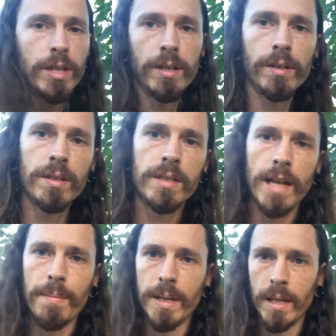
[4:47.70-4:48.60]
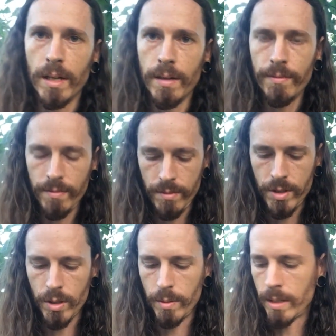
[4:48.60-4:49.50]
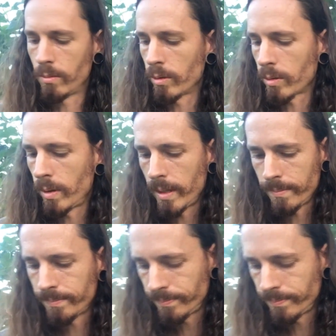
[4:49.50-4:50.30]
here, topping it off so we can work with it.